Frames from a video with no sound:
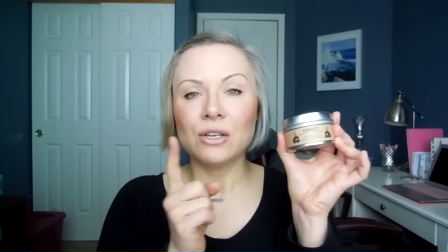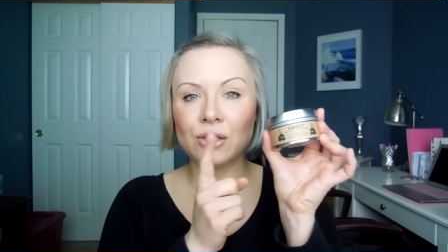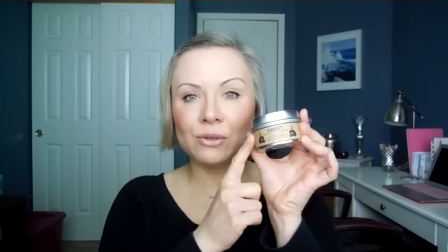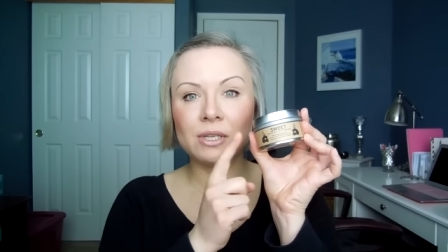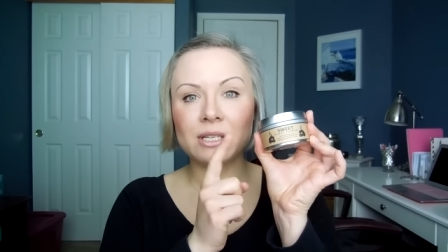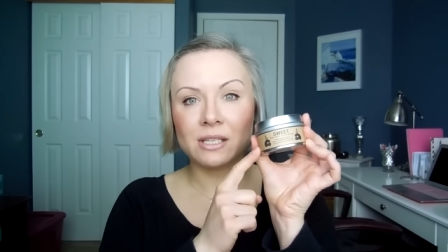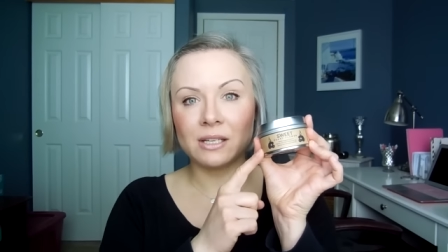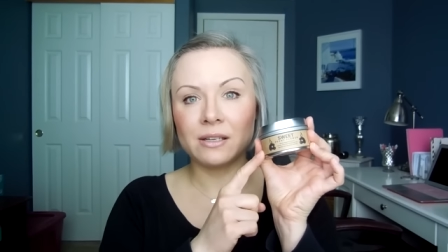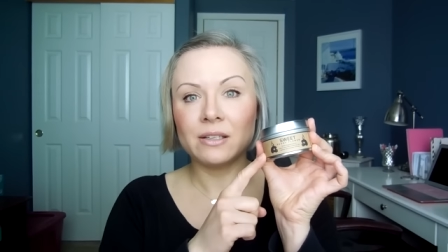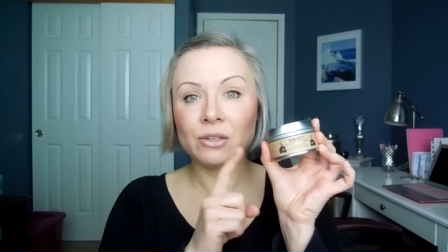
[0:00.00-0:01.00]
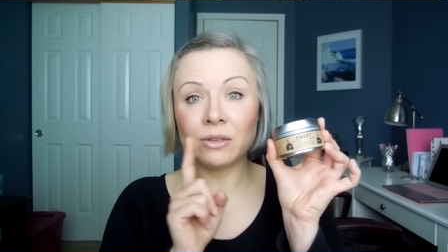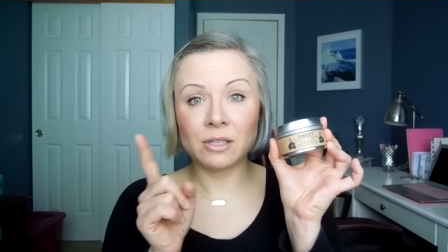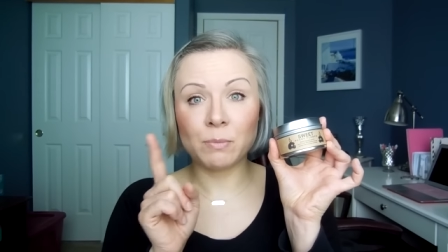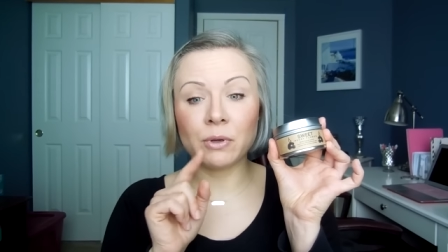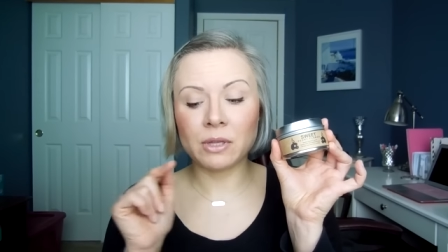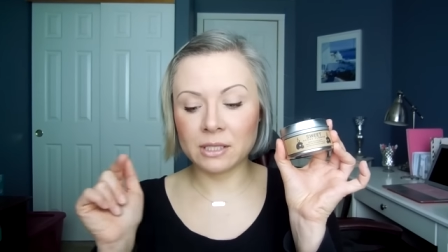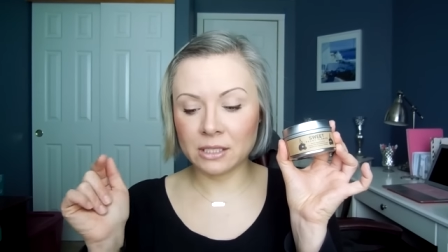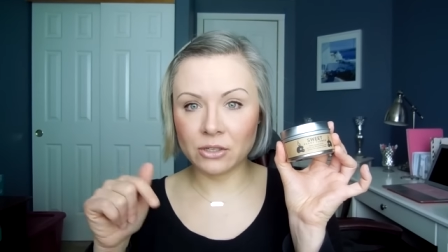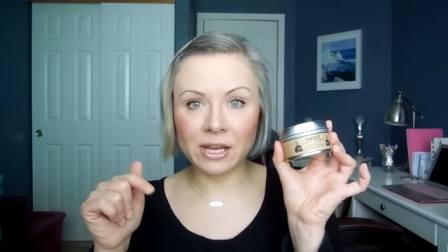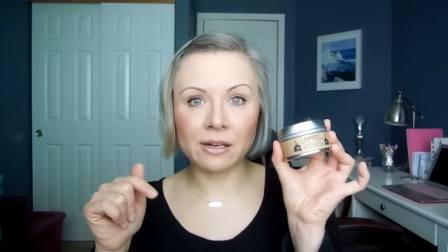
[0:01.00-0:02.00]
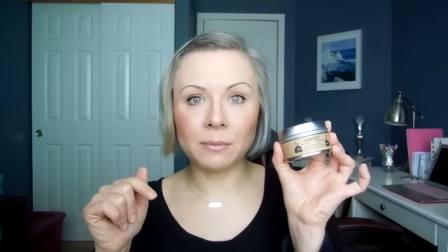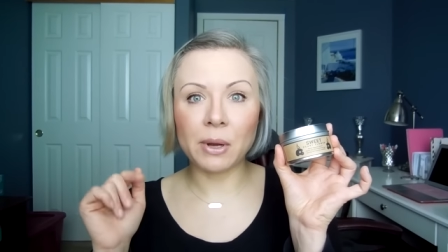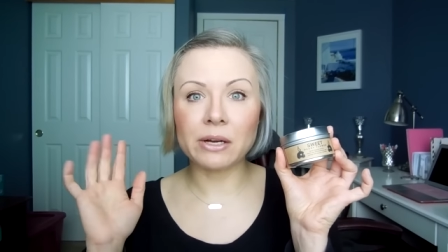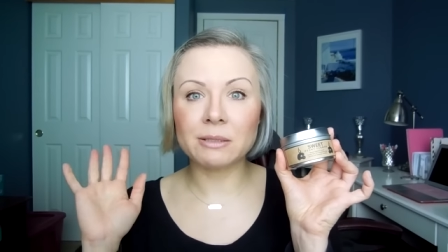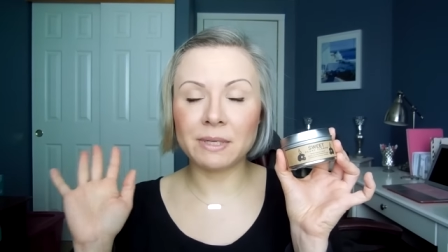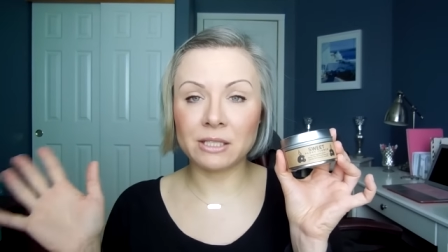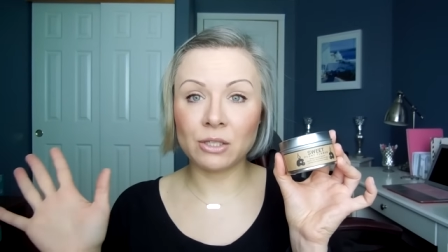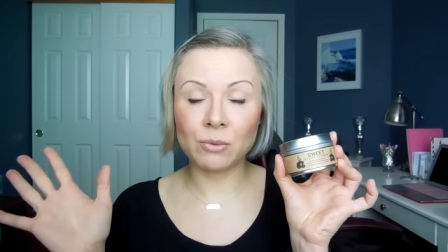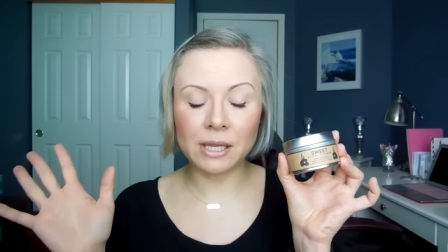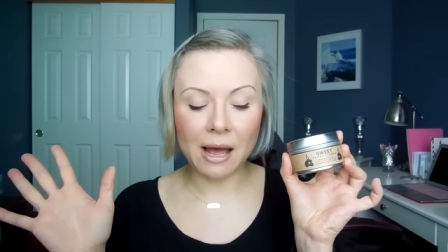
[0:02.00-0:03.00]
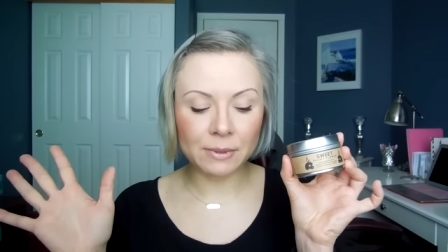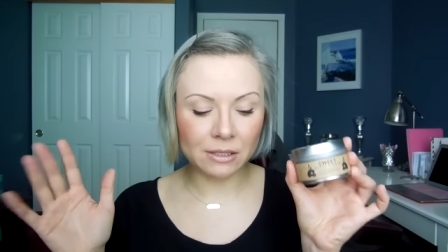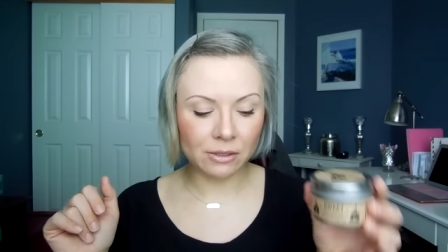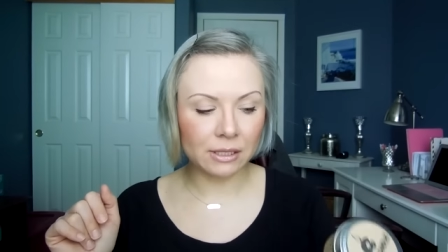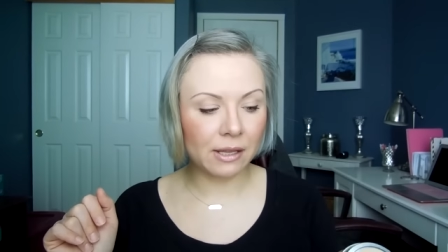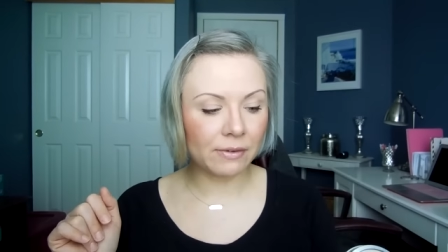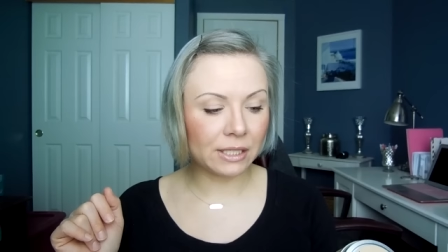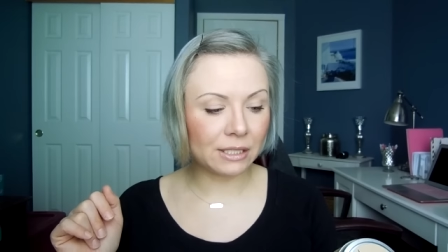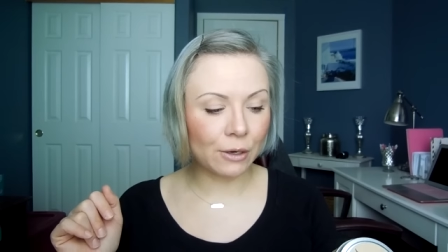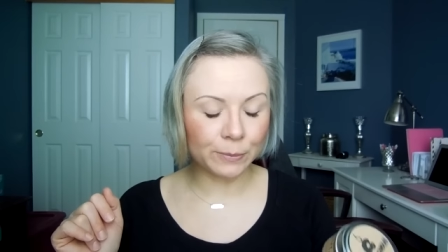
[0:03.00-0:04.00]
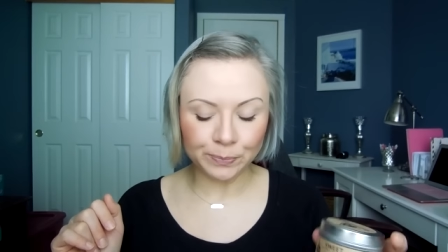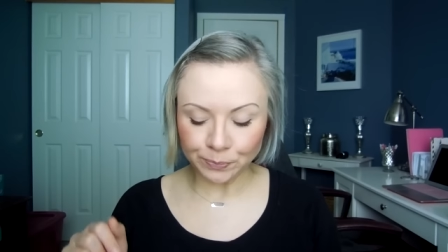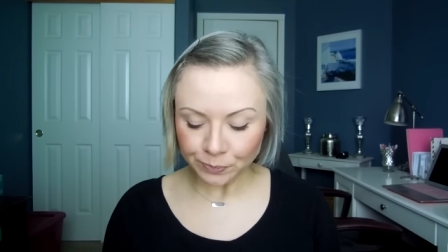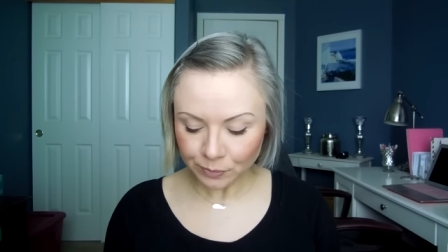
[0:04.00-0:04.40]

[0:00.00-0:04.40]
you need to you need to put this in your candle box because you will absolutely love it. So